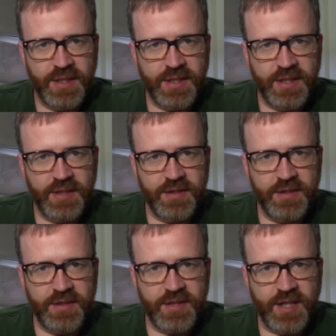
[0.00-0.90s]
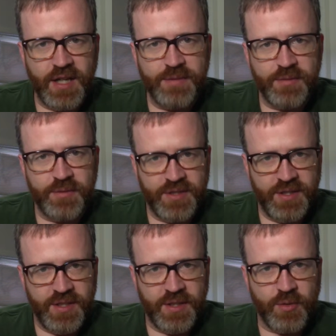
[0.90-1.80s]
in the times at which
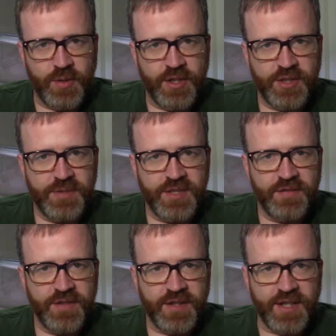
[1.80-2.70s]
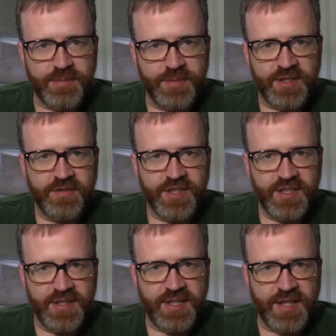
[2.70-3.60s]
they acquire specific aspects of
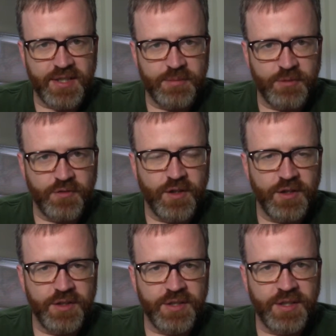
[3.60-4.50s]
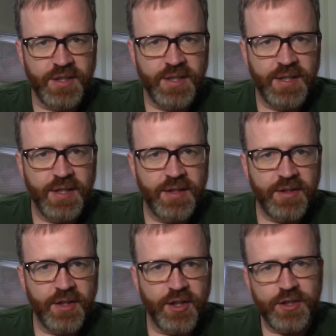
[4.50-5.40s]
syntax and morphology.
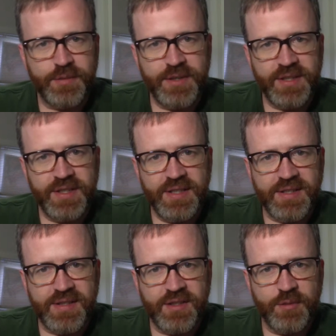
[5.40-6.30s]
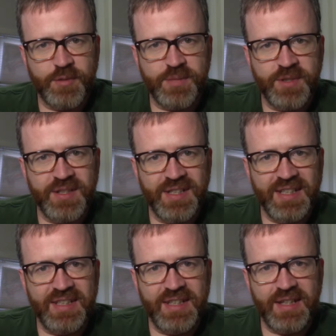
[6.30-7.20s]
The argument is that there must be an
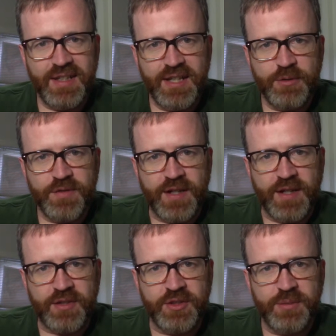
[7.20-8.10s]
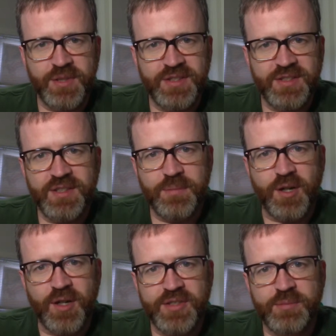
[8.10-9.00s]
innate language faculty because it's
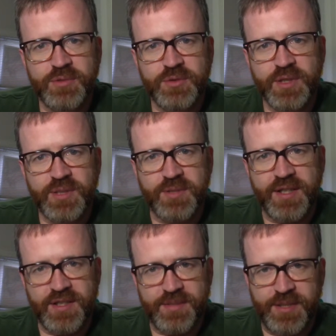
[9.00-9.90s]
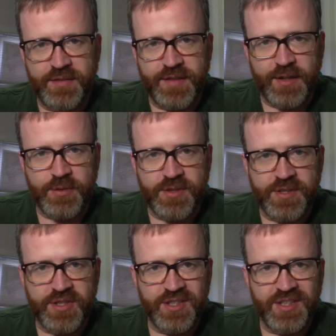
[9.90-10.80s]
impossible to explain the speed of
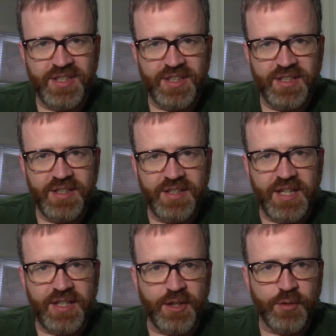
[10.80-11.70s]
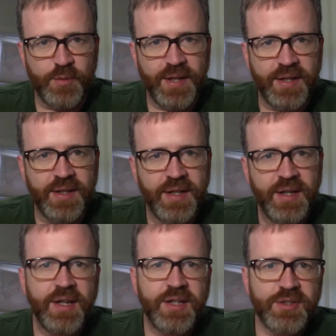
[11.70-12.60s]
acquisition in any other way.
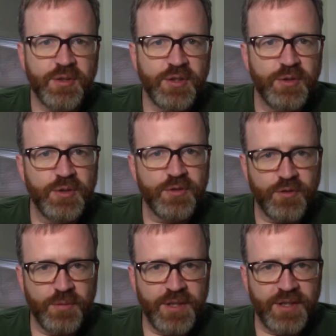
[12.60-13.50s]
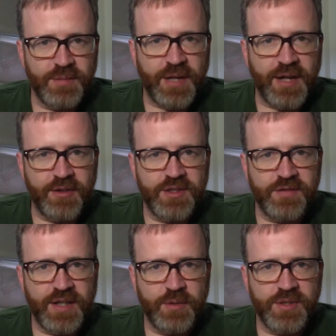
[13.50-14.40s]
So the uniformity and the patterns
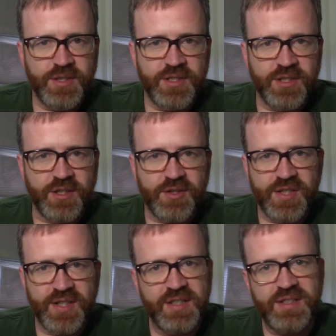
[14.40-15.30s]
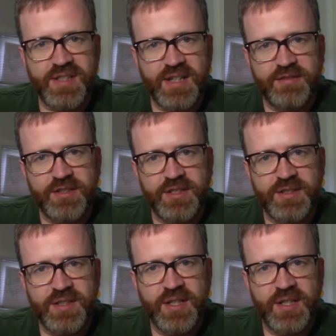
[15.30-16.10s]
of acquisition are cited as evidence